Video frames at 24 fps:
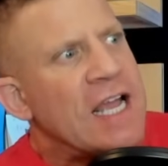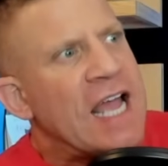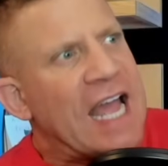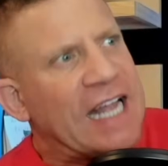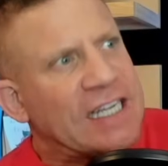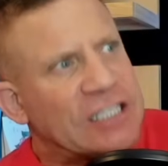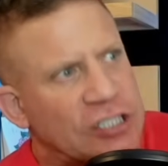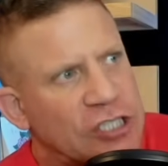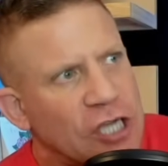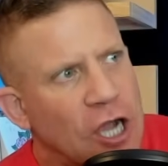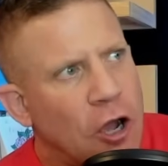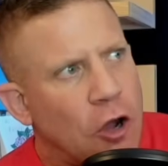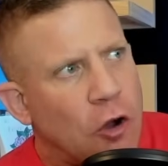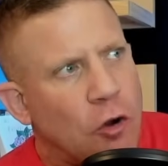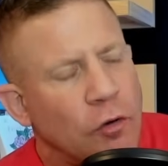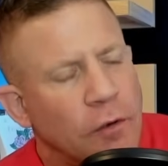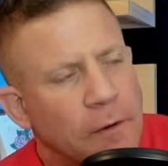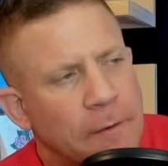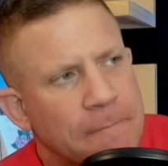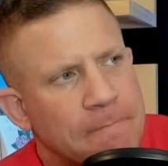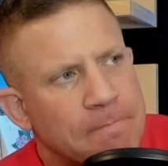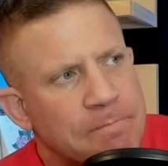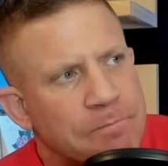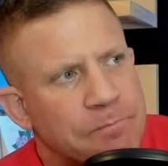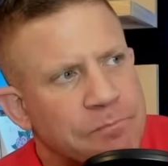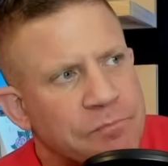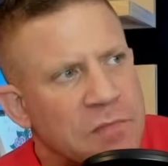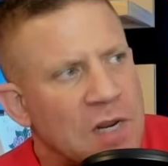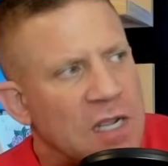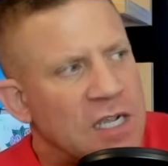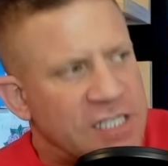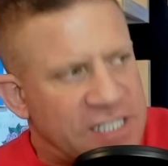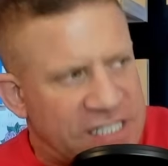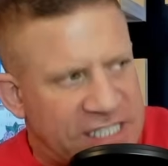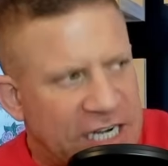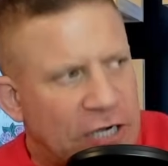And so
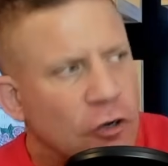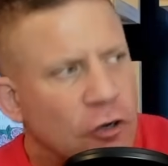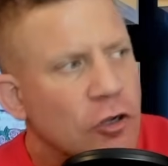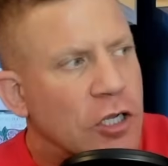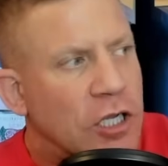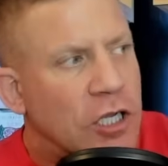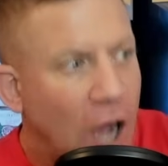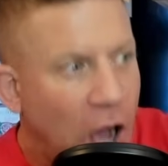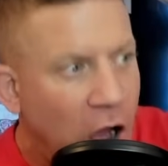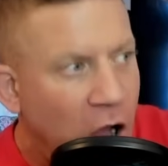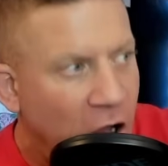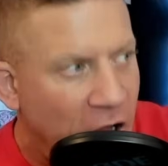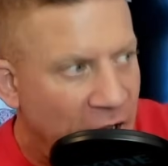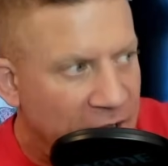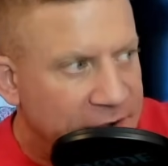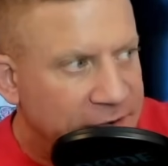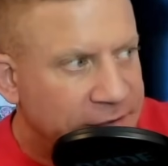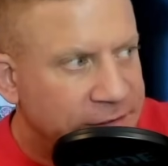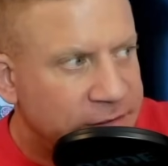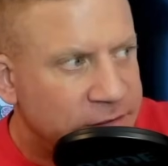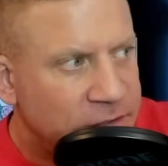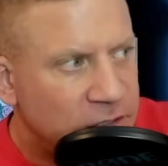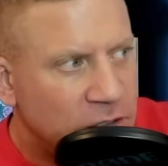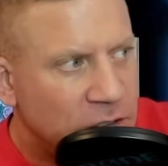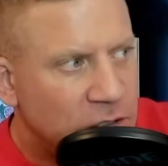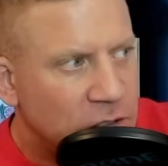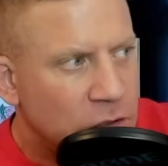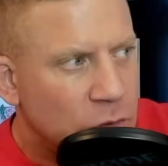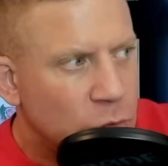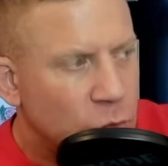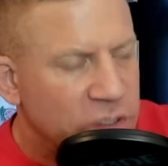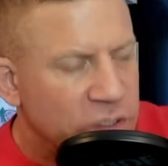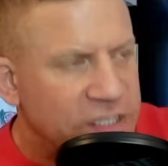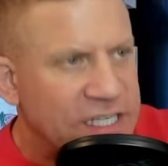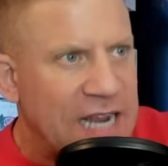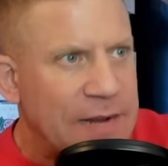Cyril Gane
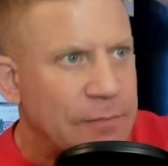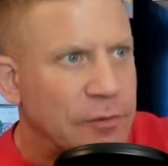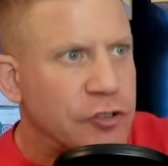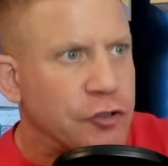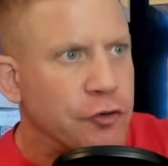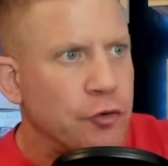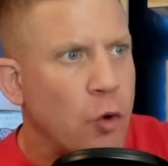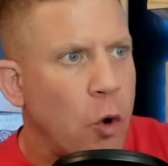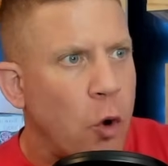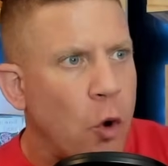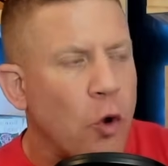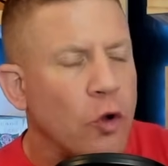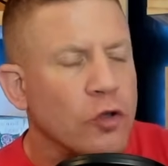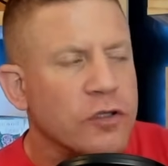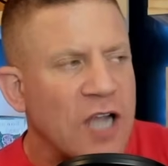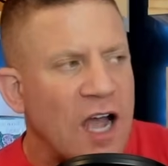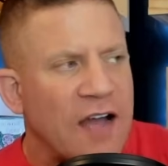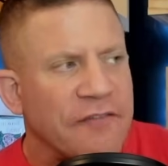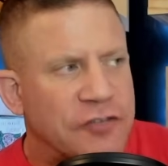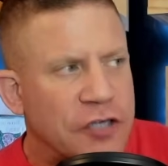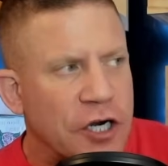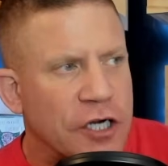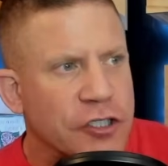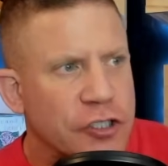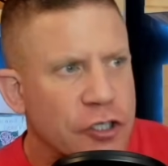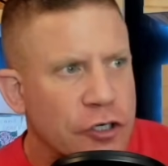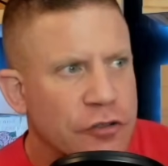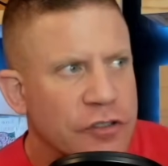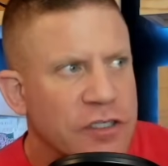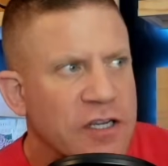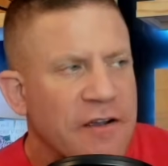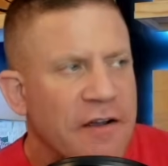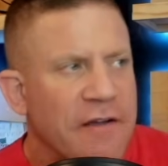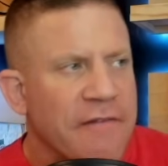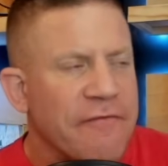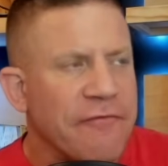was able to hold off Jon
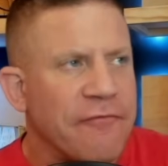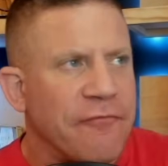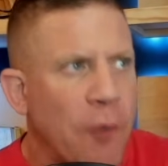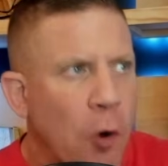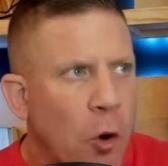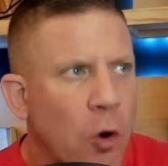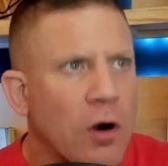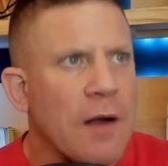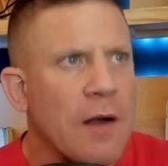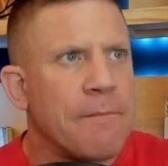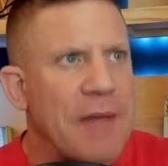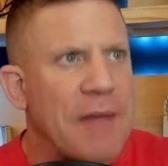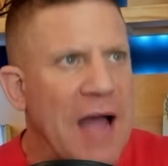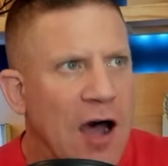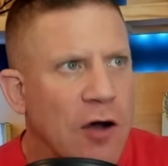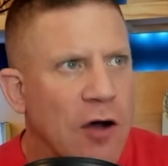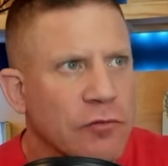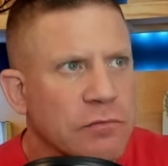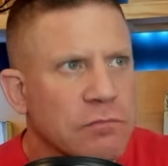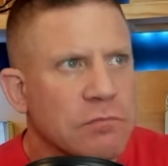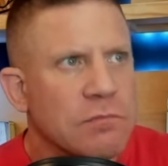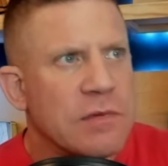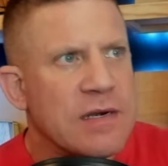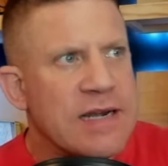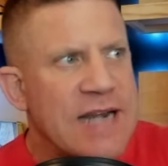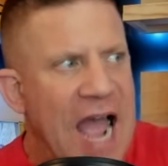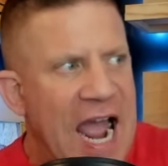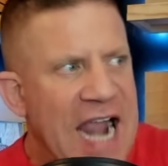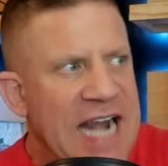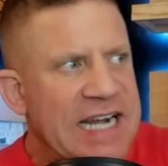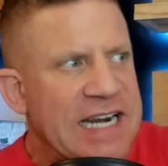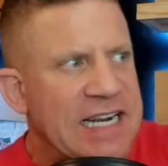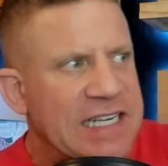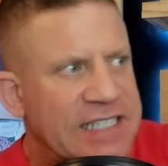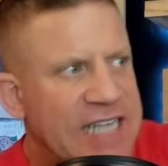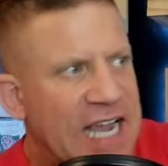Jones for about
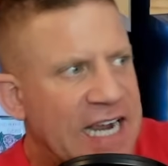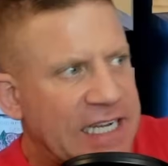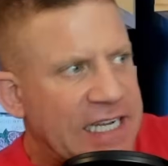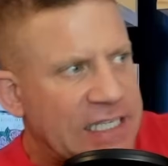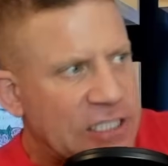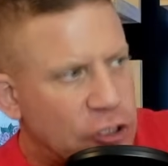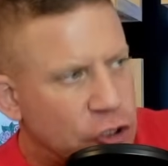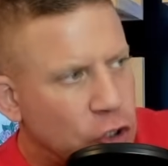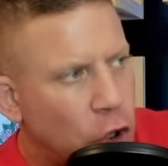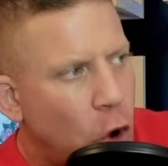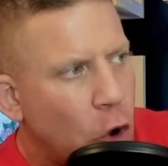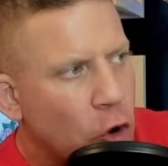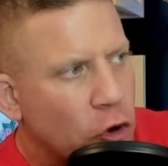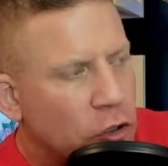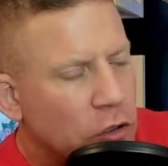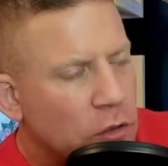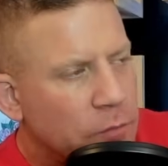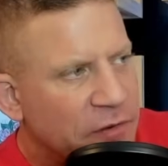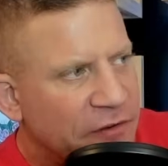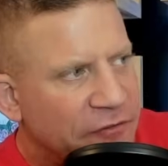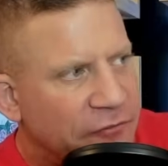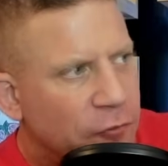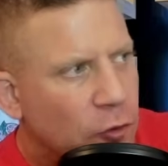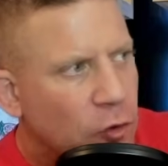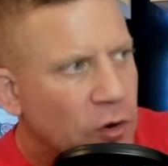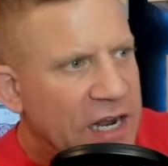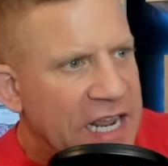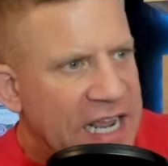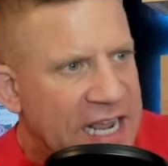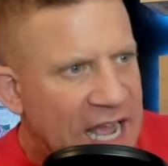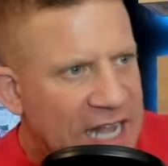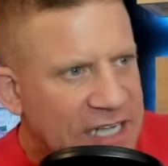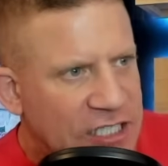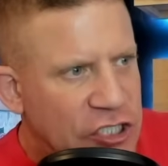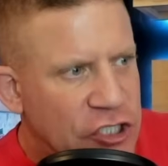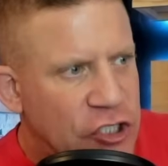90 seconds total before he
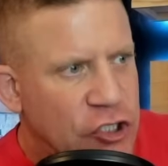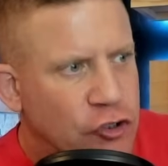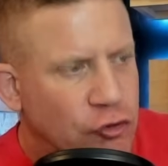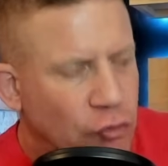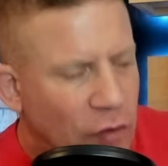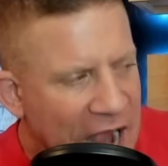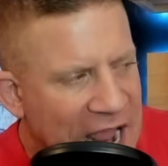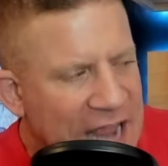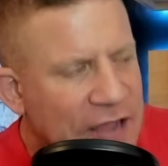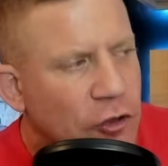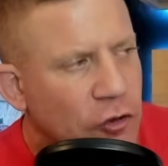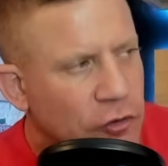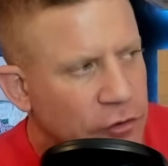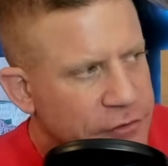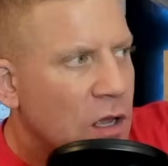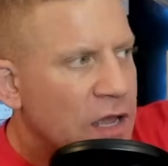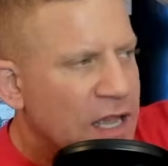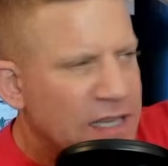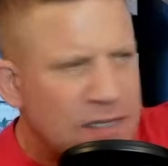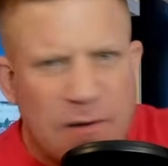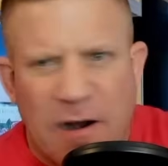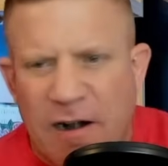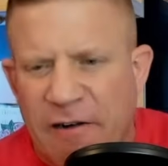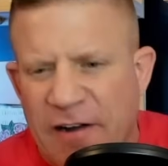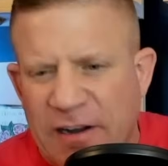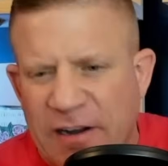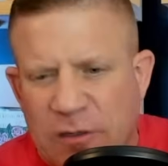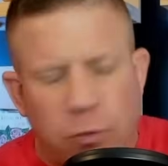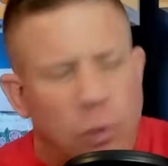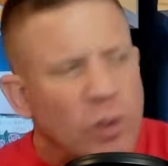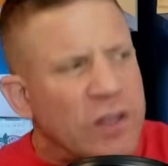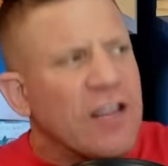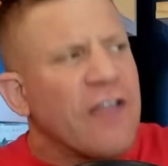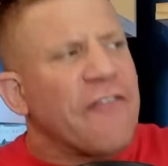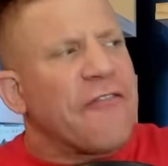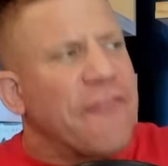got strangled. As a matter of fact,
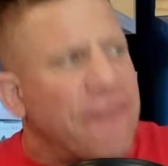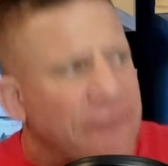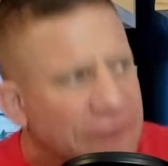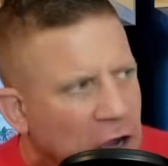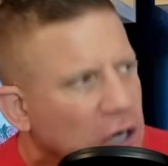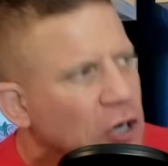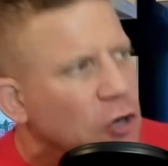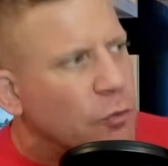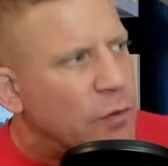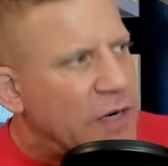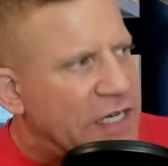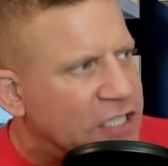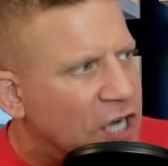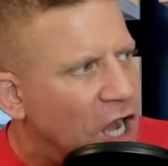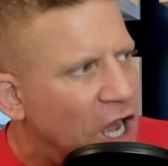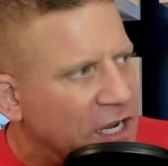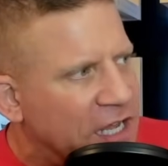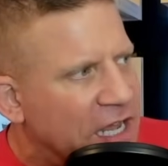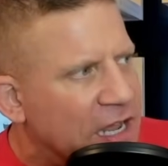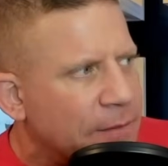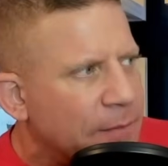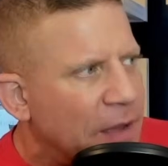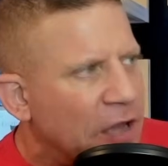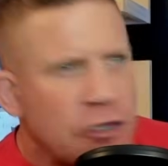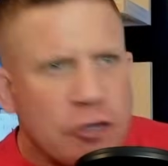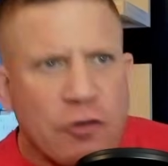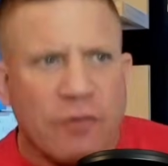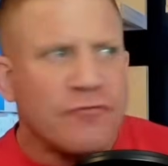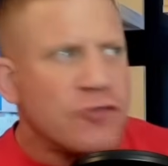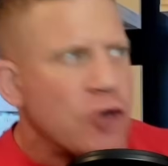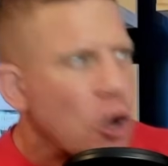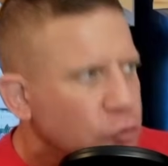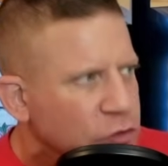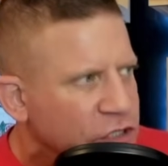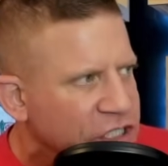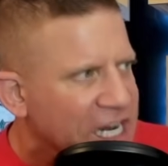what the fuck are we talking about? You have
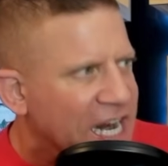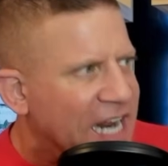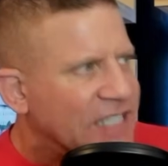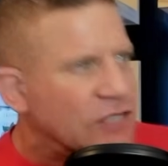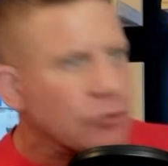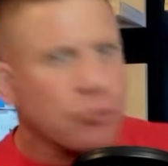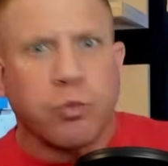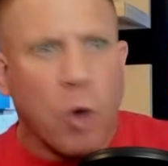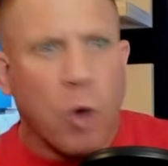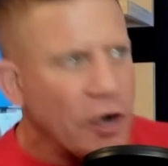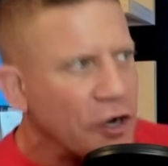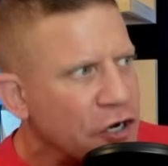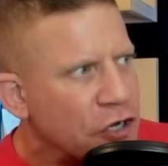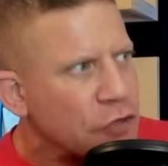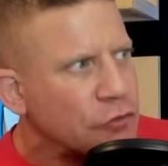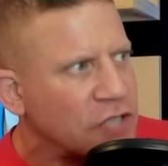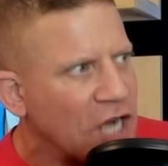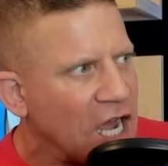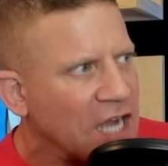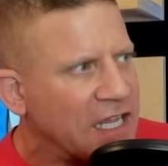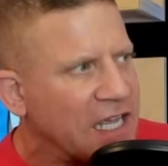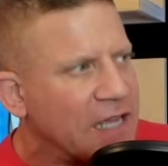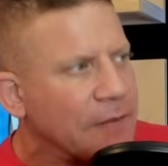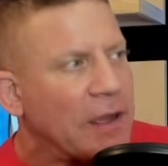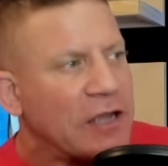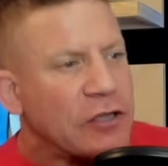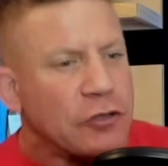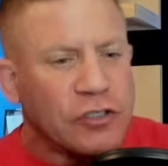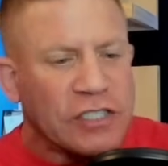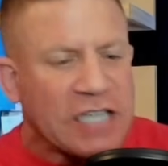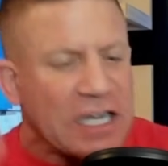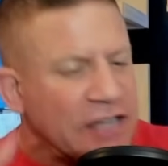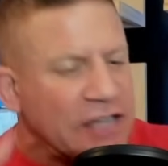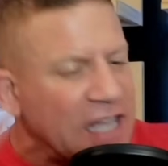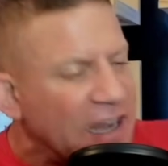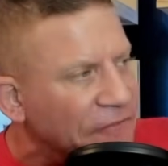no chance. What are you talking about? You
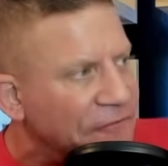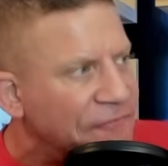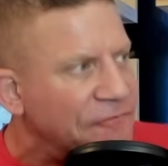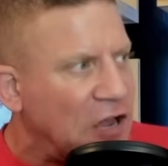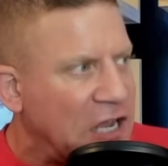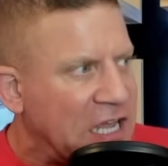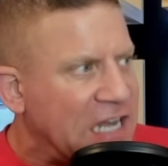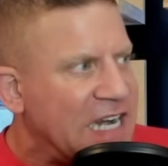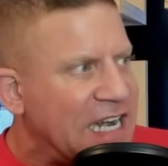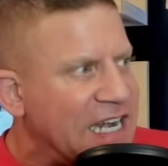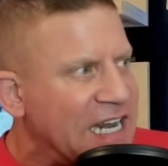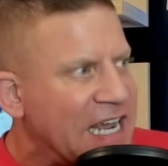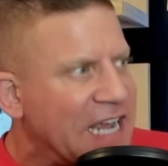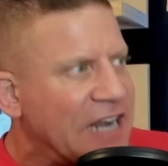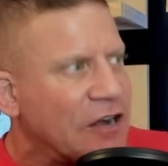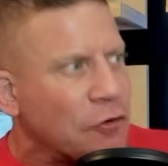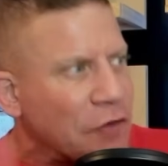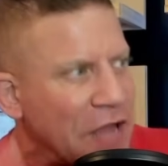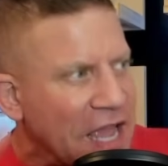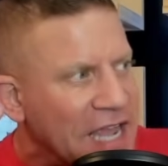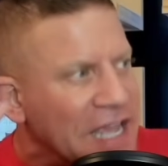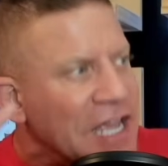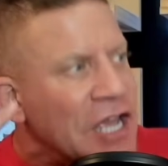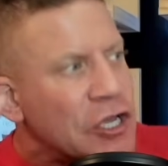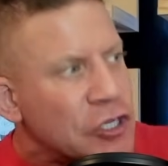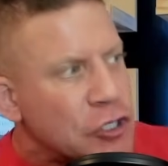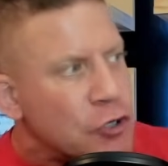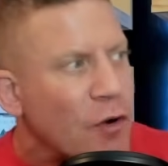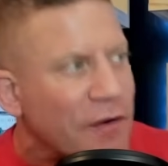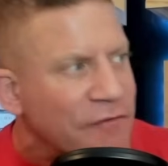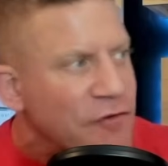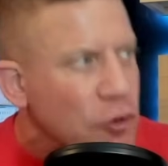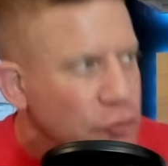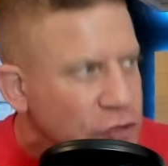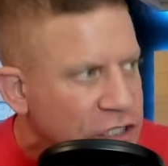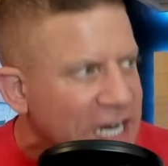sound like a fucking idiot, okay? You
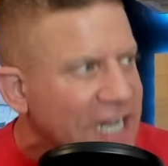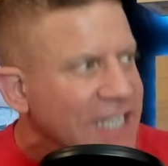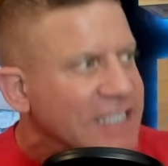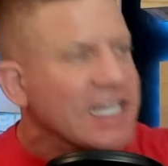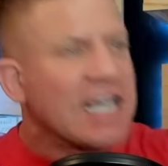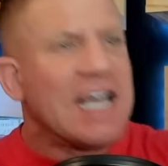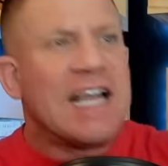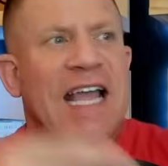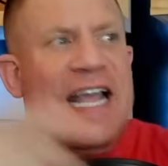have no chance.